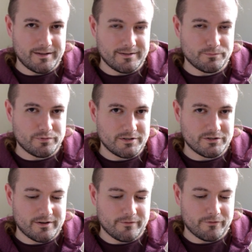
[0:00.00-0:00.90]
is pretty
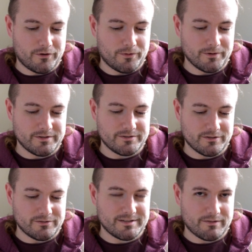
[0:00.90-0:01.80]
straightforward
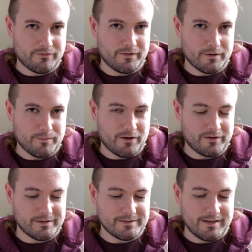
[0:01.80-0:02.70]
so just have a think about
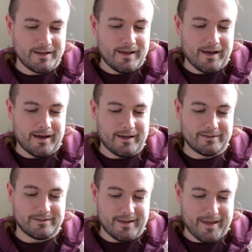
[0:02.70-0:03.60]
it
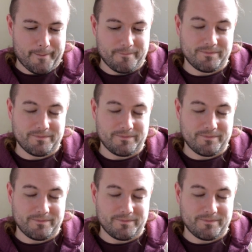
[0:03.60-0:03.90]
and yeah